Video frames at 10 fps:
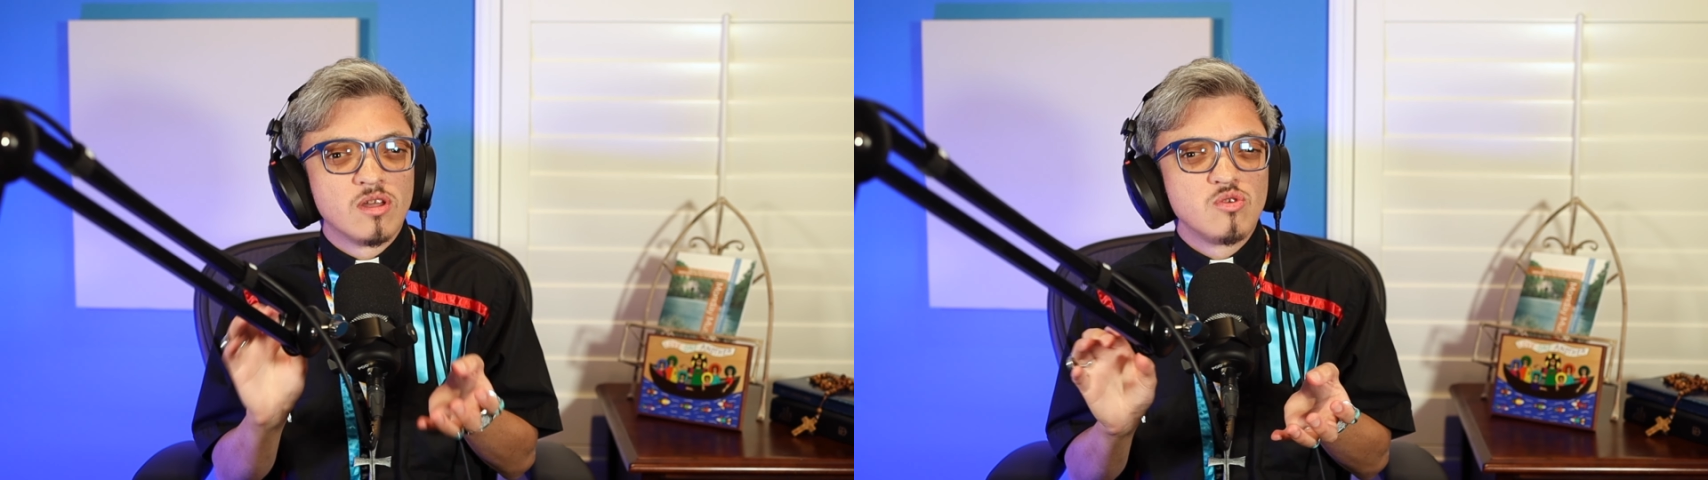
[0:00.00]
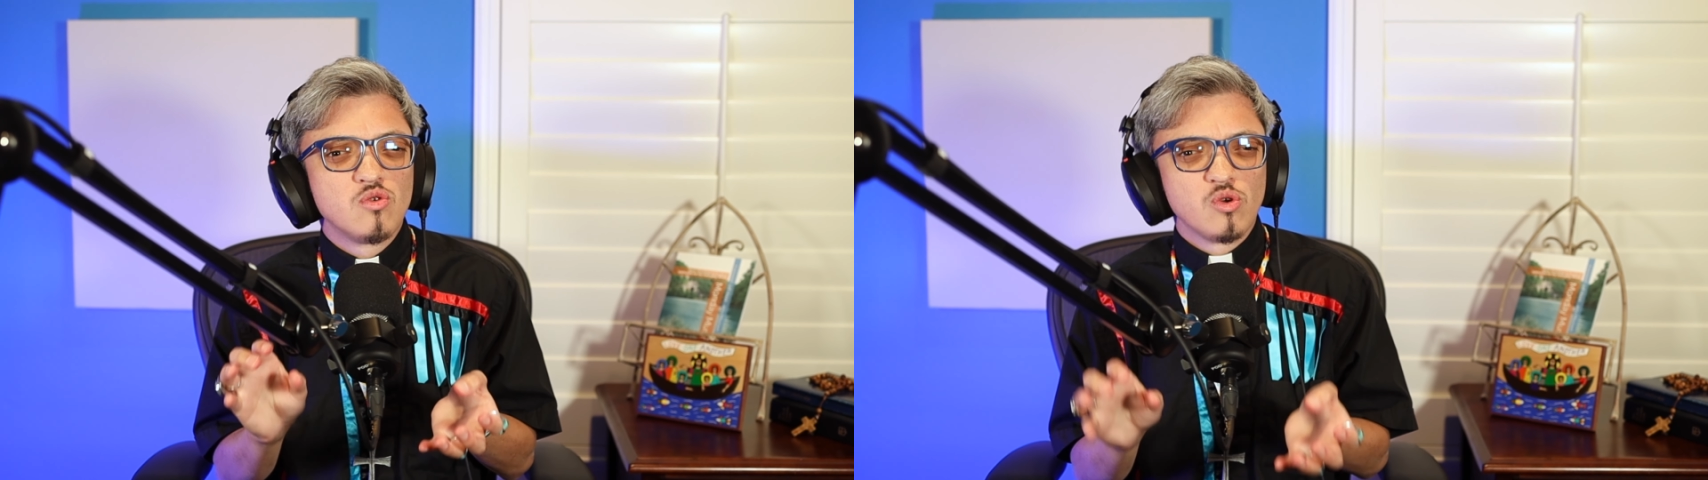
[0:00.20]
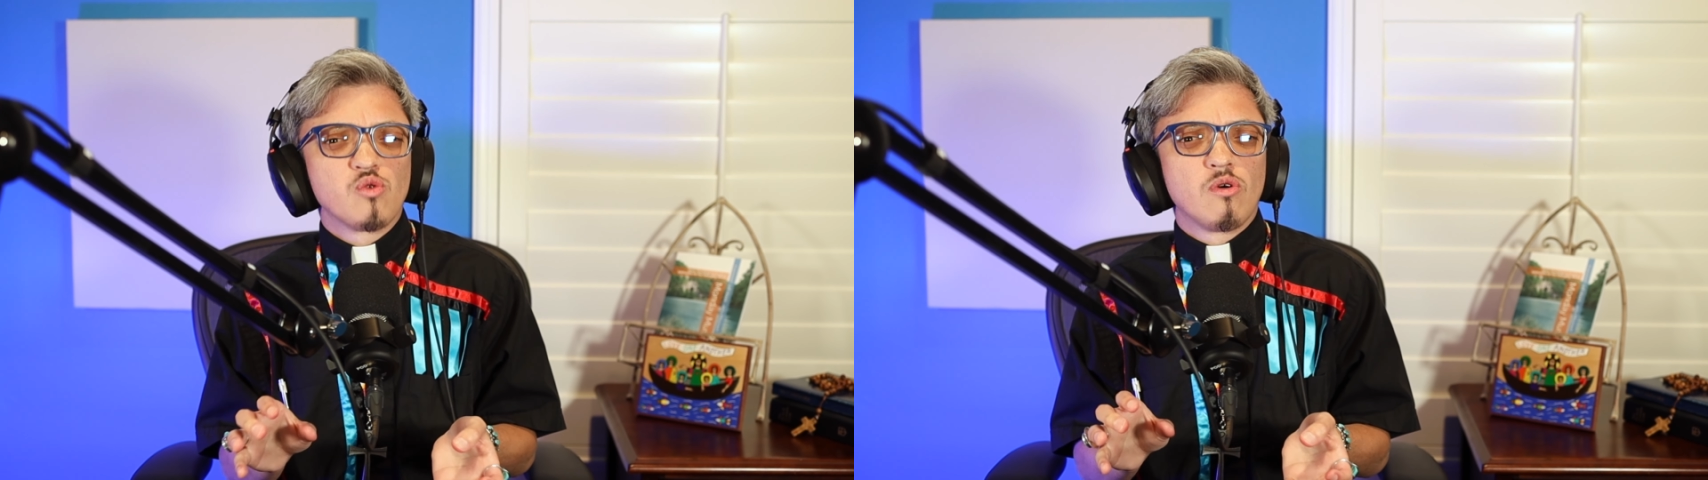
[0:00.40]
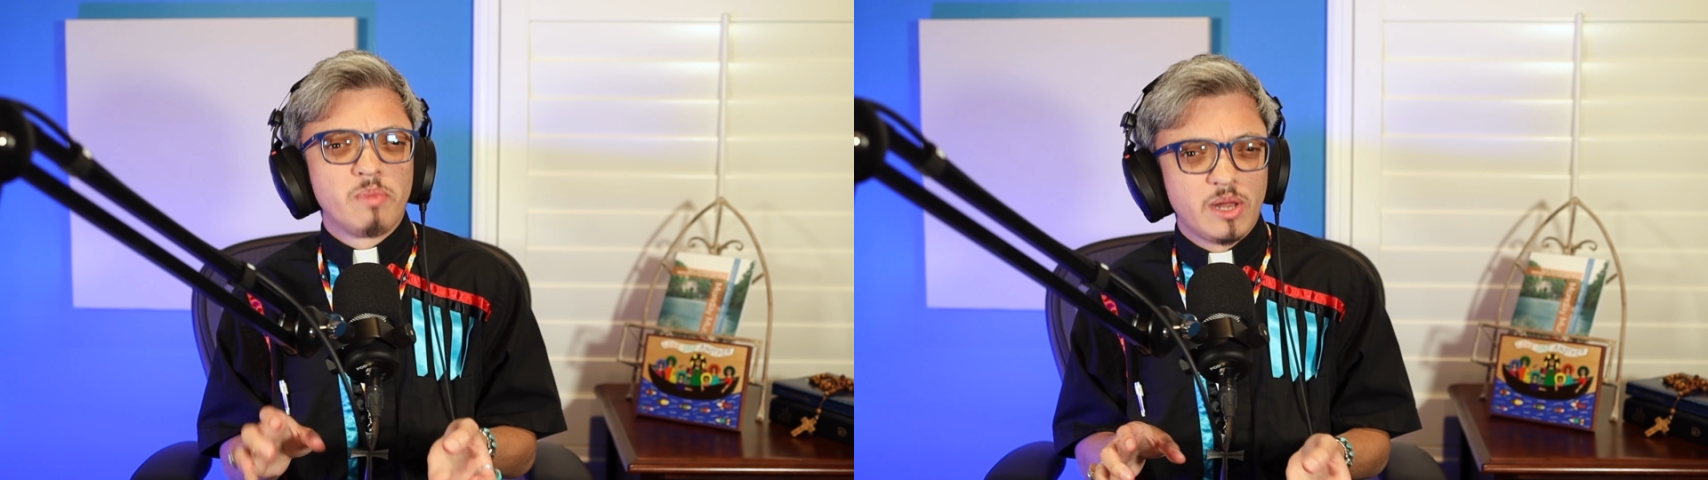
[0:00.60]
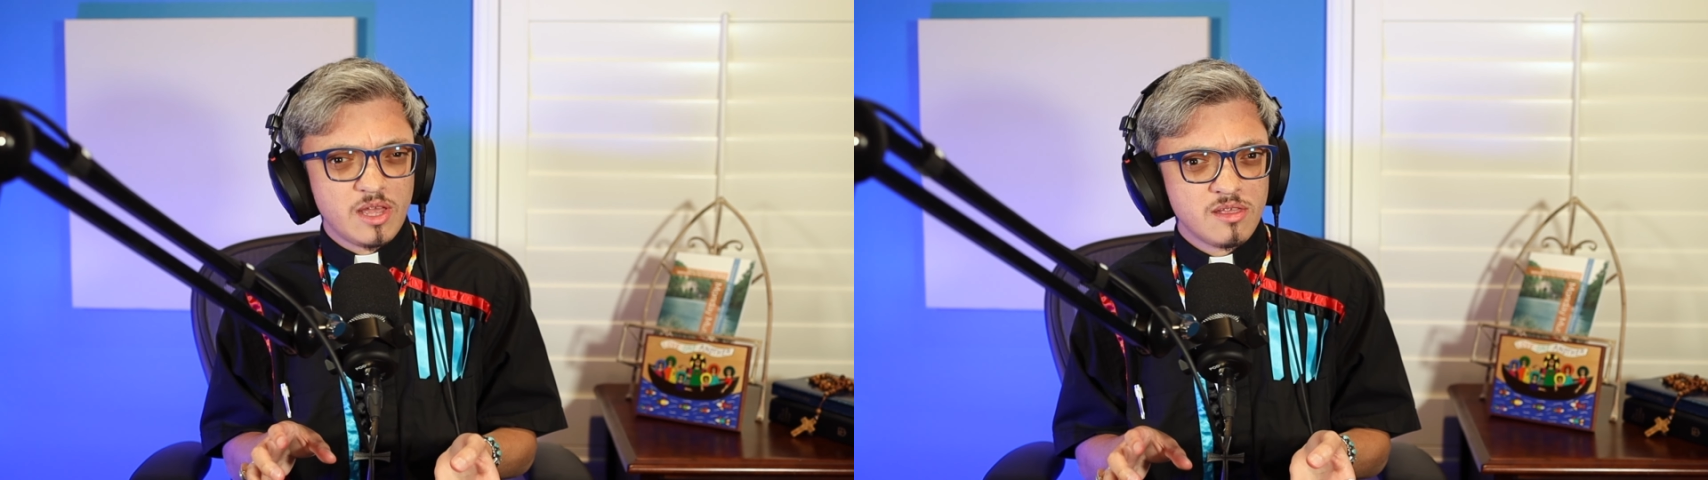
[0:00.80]
unusual
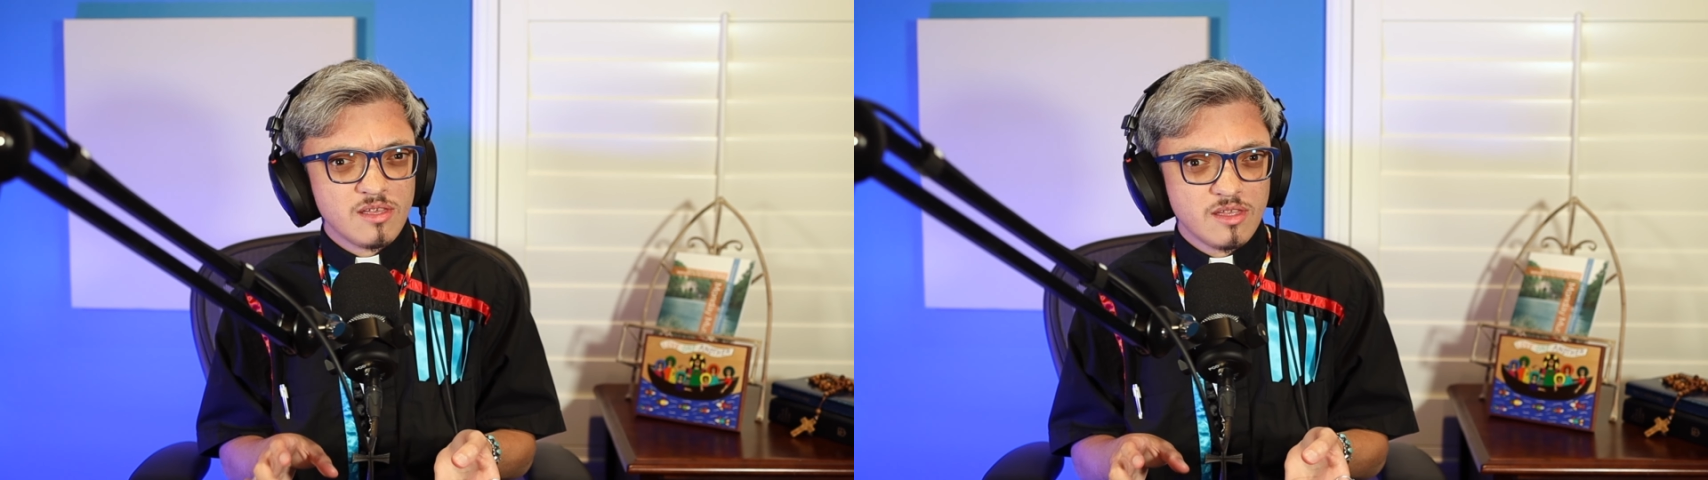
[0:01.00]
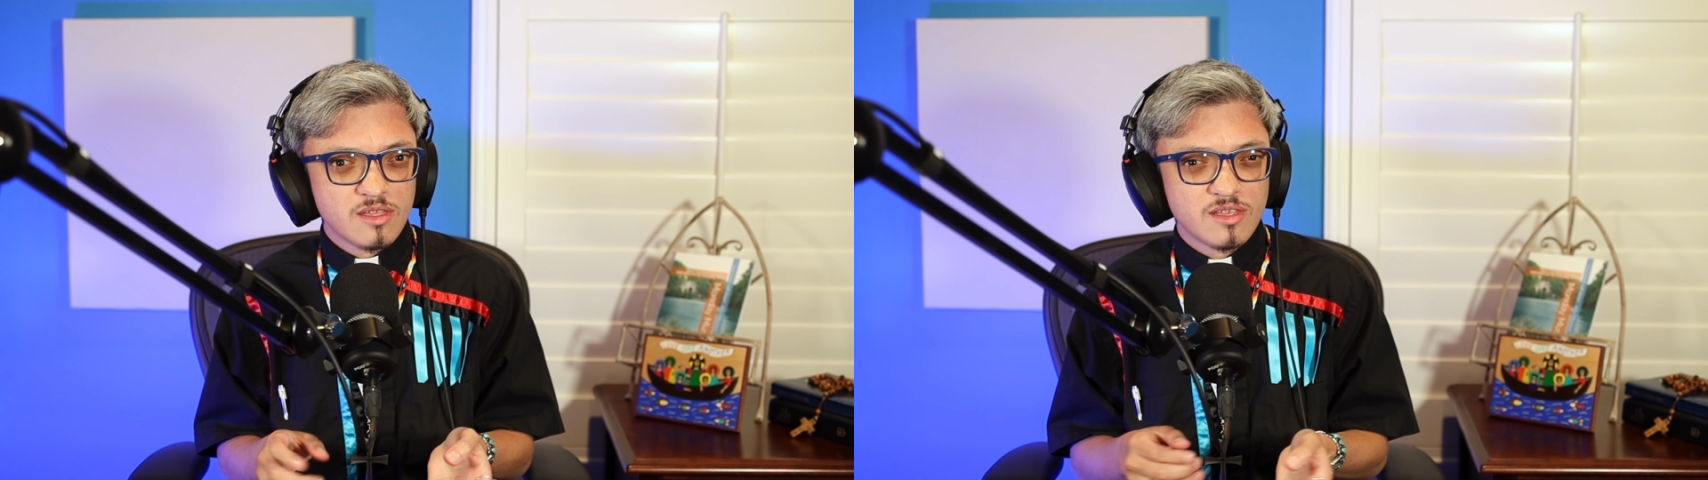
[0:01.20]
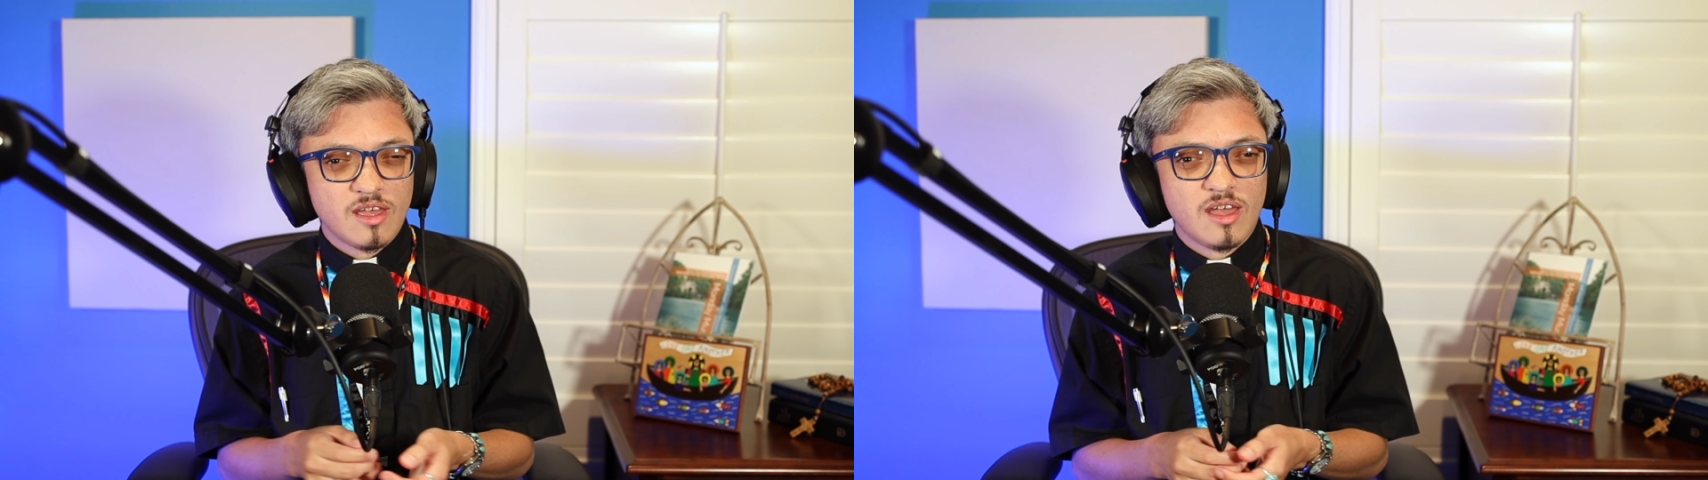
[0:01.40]
places,